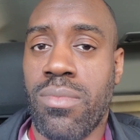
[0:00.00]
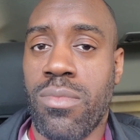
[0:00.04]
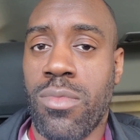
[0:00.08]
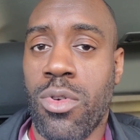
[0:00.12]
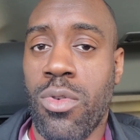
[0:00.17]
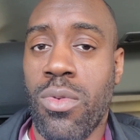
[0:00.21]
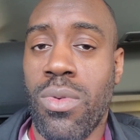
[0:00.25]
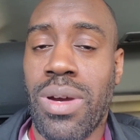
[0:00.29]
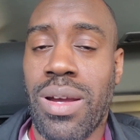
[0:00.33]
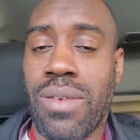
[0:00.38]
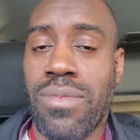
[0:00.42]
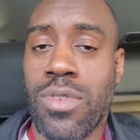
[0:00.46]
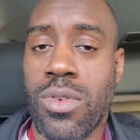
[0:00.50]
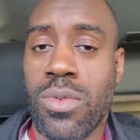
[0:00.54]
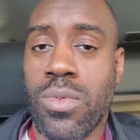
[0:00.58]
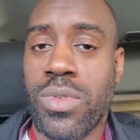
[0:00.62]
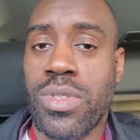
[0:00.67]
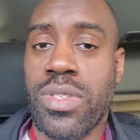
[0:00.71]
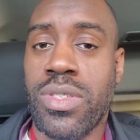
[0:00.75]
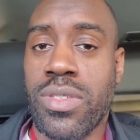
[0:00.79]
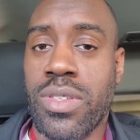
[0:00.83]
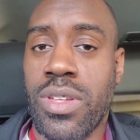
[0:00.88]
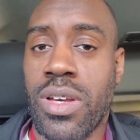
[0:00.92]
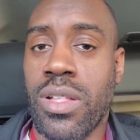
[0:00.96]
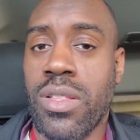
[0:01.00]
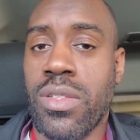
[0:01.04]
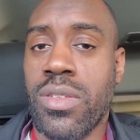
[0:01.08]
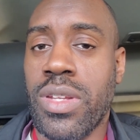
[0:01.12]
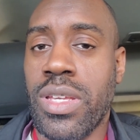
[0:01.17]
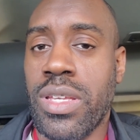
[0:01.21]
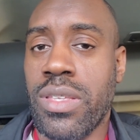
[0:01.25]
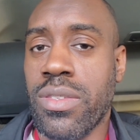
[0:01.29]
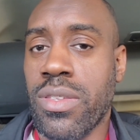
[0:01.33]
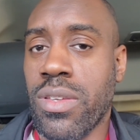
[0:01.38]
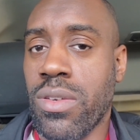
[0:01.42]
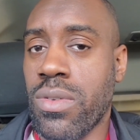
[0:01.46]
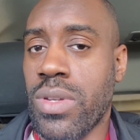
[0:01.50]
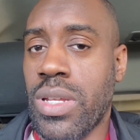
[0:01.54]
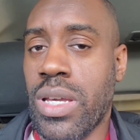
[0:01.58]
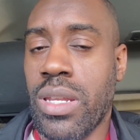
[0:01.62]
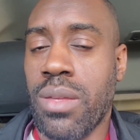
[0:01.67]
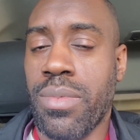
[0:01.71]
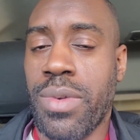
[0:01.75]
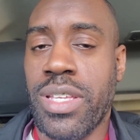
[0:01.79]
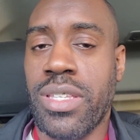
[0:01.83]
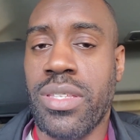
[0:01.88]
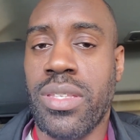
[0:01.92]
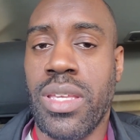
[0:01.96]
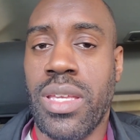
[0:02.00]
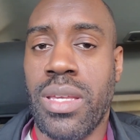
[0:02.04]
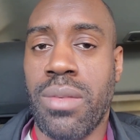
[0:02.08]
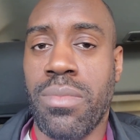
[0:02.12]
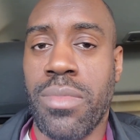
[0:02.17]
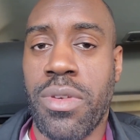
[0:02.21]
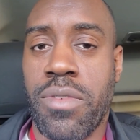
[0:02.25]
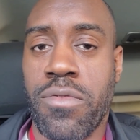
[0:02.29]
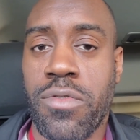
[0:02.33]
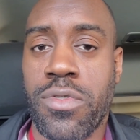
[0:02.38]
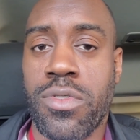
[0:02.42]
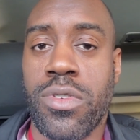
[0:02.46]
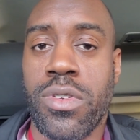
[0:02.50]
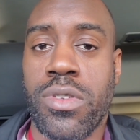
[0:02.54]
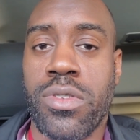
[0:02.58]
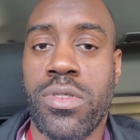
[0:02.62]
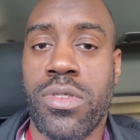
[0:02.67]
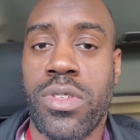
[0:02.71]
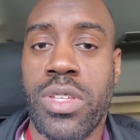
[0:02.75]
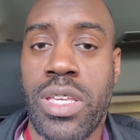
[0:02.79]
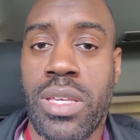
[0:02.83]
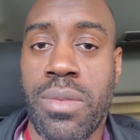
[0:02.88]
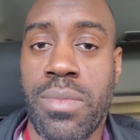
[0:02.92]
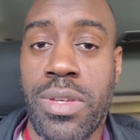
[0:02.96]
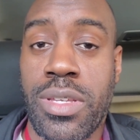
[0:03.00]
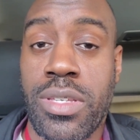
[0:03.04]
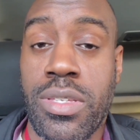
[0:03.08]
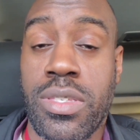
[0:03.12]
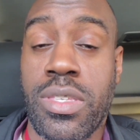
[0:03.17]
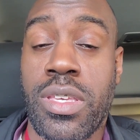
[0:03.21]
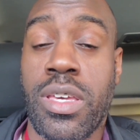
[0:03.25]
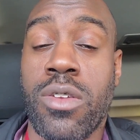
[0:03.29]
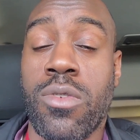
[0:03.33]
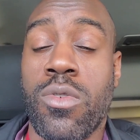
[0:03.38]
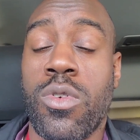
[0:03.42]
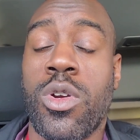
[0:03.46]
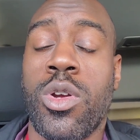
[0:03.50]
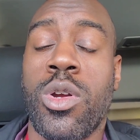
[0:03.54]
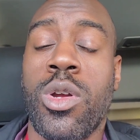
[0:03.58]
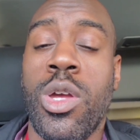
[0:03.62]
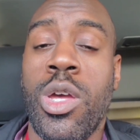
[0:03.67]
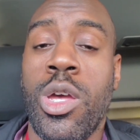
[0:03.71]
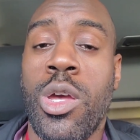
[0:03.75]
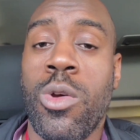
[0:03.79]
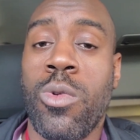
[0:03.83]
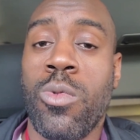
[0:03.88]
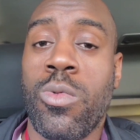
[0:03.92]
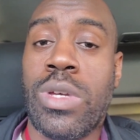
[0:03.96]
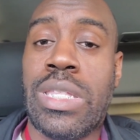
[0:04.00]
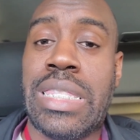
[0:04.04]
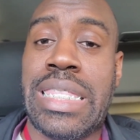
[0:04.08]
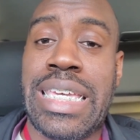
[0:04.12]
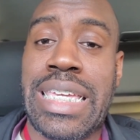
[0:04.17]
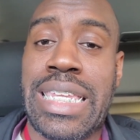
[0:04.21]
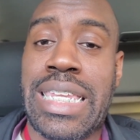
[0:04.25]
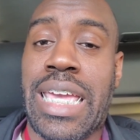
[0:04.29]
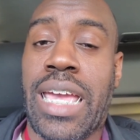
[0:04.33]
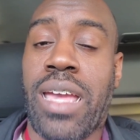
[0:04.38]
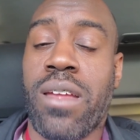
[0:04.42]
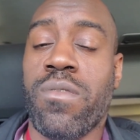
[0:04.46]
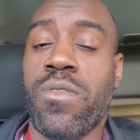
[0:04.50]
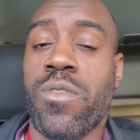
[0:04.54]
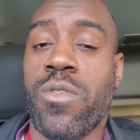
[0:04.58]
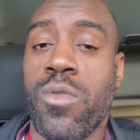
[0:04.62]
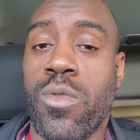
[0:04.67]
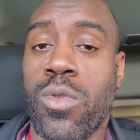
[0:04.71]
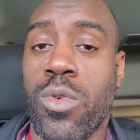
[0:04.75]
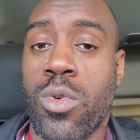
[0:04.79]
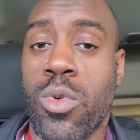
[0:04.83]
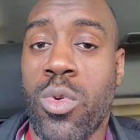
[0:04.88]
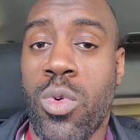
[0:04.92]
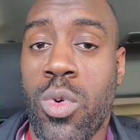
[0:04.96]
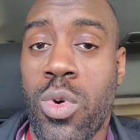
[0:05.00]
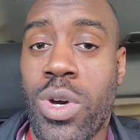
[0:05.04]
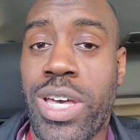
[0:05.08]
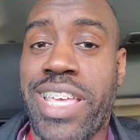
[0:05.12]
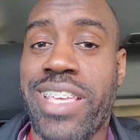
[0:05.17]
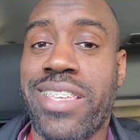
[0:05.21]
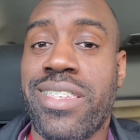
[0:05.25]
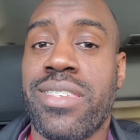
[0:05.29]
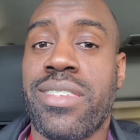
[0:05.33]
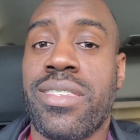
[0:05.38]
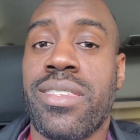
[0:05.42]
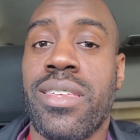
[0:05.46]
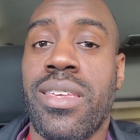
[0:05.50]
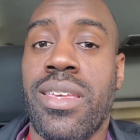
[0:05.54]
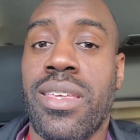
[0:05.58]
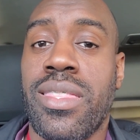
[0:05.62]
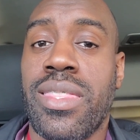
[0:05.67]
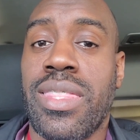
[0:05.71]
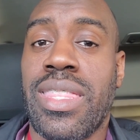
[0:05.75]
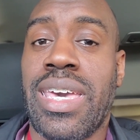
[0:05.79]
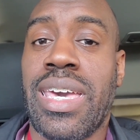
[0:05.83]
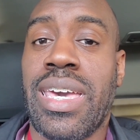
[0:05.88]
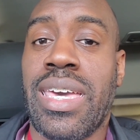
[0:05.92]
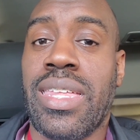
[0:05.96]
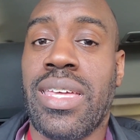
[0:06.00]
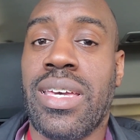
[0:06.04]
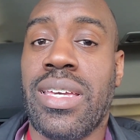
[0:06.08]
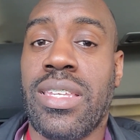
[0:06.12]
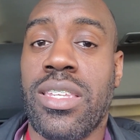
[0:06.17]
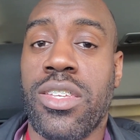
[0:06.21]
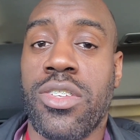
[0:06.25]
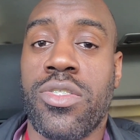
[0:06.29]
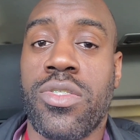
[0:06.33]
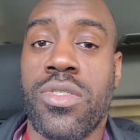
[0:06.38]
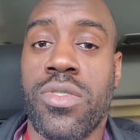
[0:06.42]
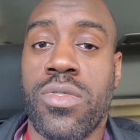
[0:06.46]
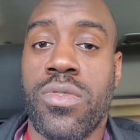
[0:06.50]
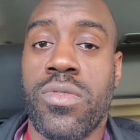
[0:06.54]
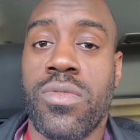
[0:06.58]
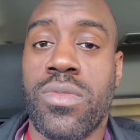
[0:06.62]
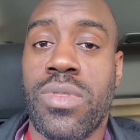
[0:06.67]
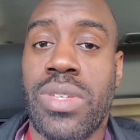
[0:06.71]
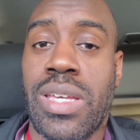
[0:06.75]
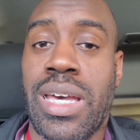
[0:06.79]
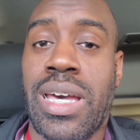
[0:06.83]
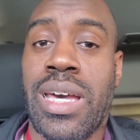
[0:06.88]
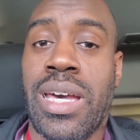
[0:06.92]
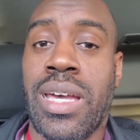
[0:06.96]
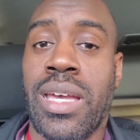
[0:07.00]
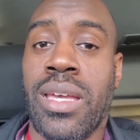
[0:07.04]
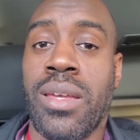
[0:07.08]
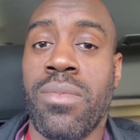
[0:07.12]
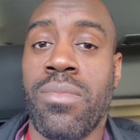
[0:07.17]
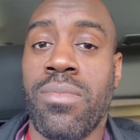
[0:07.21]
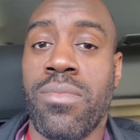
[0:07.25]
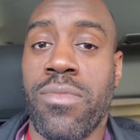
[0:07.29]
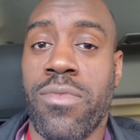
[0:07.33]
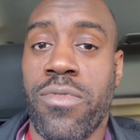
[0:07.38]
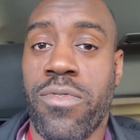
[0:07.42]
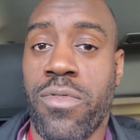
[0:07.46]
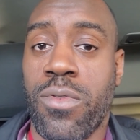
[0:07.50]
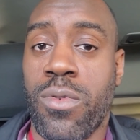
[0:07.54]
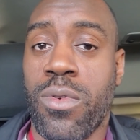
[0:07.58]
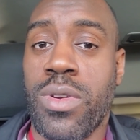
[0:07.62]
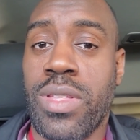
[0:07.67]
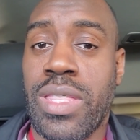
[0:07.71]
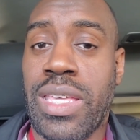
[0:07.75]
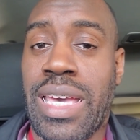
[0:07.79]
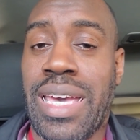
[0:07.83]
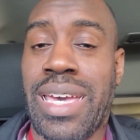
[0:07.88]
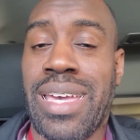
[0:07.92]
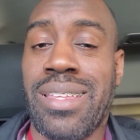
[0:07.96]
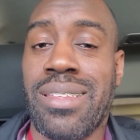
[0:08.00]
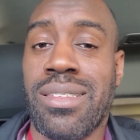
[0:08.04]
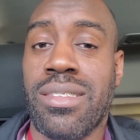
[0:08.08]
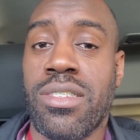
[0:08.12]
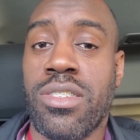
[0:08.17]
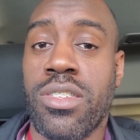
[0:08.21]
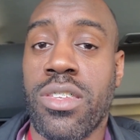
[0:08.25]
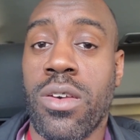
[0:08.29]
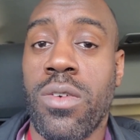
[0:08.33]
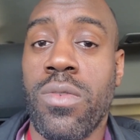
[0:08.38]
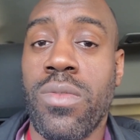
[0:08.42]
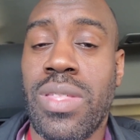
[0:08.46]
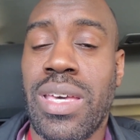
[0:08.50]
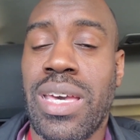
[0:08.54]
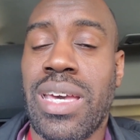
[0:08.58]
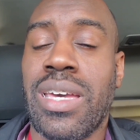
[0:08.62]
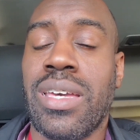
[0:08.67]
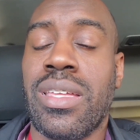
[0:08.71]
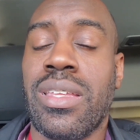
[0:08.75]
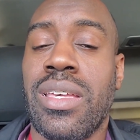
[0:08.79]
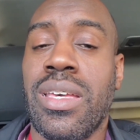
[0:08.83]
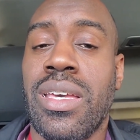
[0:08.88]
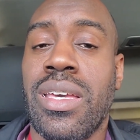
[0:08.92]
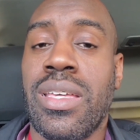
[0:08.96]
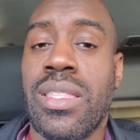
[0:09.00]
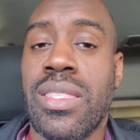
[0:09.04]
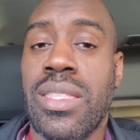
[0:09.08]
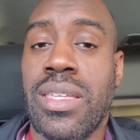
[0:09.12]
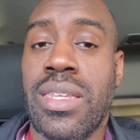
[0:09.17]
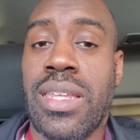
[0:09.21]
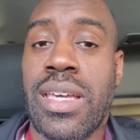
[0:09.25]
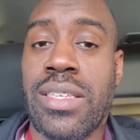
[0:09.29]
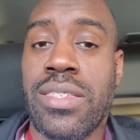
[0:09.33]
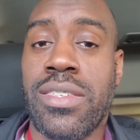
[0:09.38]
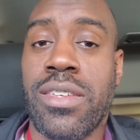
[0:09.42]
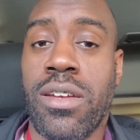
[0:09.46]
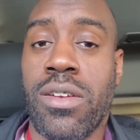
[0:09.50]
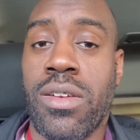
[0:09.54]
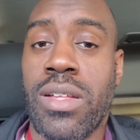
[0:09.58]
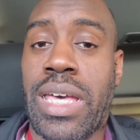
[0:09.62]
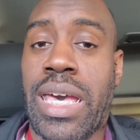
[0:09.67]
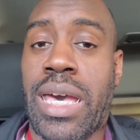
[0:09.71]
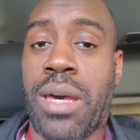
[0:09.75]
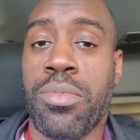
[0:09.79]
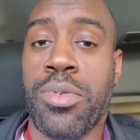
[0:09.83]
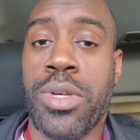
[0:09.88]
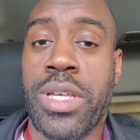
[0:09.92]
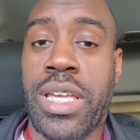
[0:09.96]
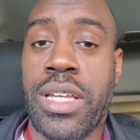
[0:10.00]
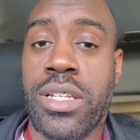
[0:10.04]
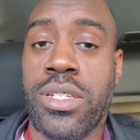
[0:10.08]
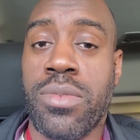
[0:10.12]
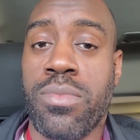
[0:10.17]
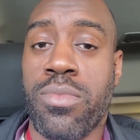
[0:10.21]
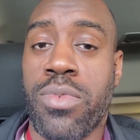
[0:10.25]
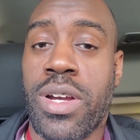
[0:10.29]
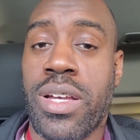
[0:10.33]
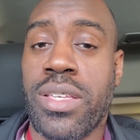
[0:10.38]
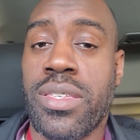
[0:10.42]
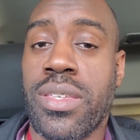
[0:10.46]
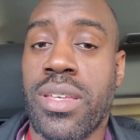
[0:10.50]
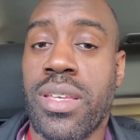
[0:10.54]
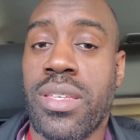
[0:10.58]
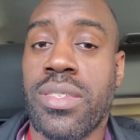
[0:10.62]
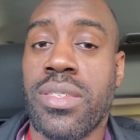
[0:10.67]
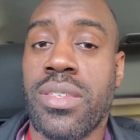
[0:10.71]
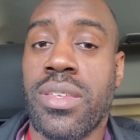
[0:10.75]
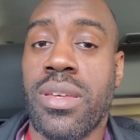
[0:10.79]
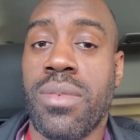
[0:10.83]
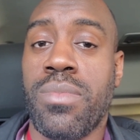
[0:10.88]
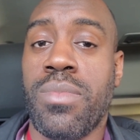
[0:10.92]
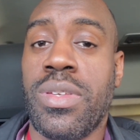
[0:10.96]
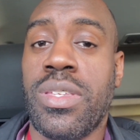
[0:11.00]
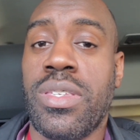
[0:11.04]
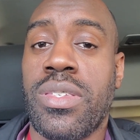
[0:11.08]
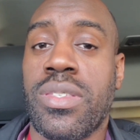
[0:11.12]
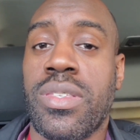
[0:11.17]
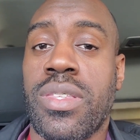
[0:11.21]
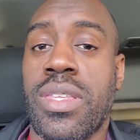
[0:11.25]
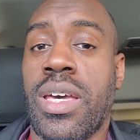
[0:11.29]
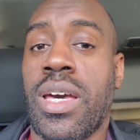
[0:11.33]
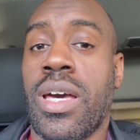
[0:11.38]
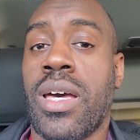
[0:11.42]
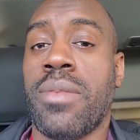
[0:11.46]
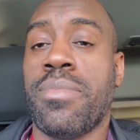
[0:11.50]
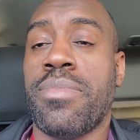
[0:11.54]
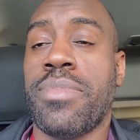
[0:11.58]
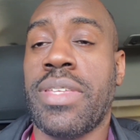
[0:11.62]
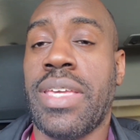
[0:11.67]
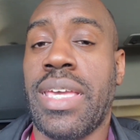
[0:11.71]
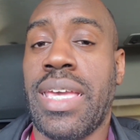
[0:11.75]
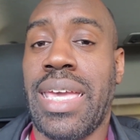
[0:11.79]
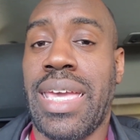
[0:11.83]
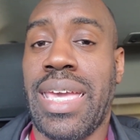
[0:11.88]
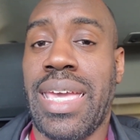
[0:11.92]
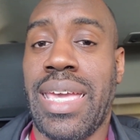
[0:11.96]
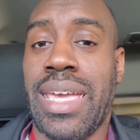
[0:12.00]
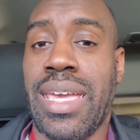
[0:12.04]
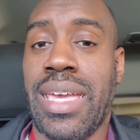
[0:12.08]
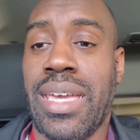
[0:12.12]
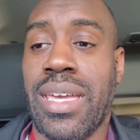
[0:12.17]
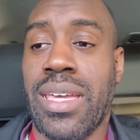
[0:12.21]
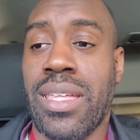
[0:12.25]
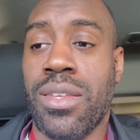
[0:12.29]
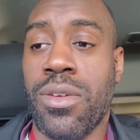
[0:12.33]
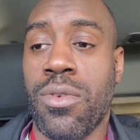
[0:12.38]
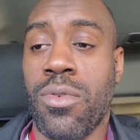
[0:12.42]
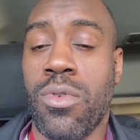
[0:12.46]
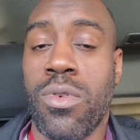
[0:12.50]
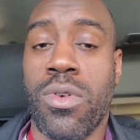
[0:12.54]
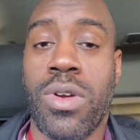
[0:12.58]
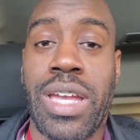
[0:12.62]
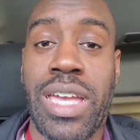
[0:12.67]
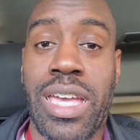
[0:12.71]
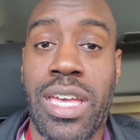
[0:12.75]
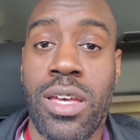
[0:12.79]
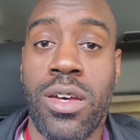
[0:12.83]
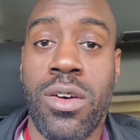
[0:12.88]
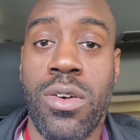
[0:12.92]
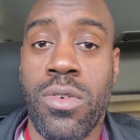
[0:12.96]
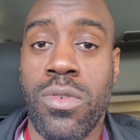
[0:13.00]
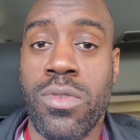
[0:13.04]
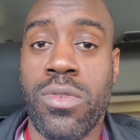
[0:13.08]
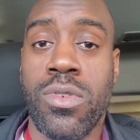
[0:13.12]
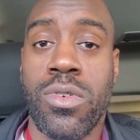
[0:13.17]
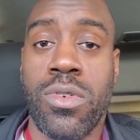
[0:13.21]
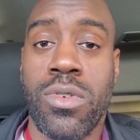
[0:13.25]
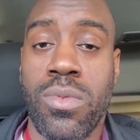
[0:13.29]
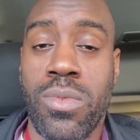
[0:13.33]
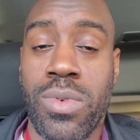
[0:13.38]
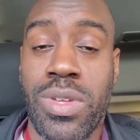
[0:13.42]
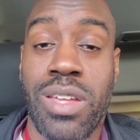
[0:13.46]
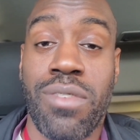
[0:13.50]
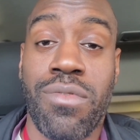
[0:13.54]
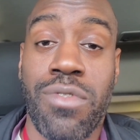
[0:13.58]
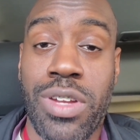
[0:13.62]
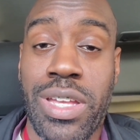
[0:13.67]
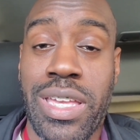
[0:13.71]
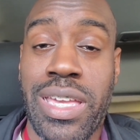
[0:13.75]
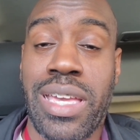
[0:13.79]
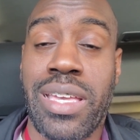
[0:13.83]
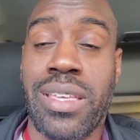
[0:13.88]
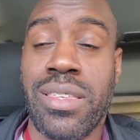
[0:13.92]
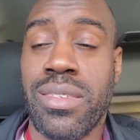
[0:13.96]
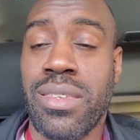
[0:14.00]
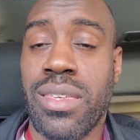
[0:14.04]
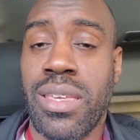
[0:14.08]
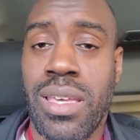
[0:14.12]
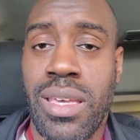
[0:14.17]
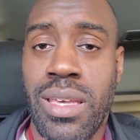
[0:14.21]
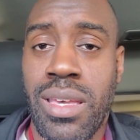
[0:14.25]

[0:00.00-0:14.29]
whoever was installing it, so database team, infrastructure team, etc., would then have to request that additional time for that, so that the necessary application process could be stopped and or held or whatever case.